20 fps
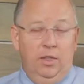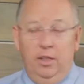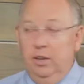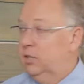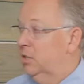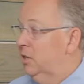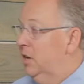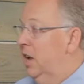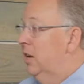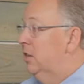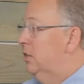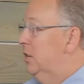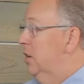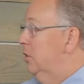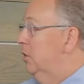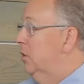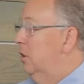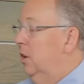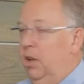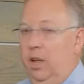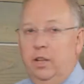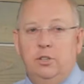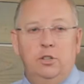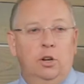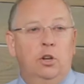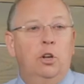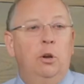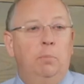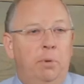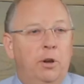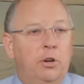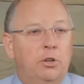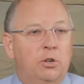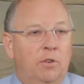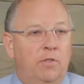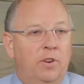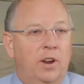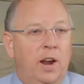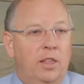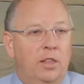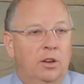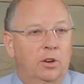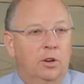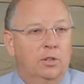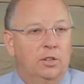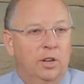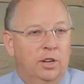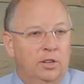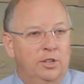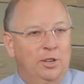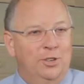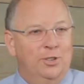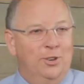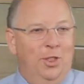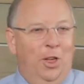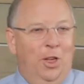This is not Caesar. It's a good picture of a guy that looks like Caesar,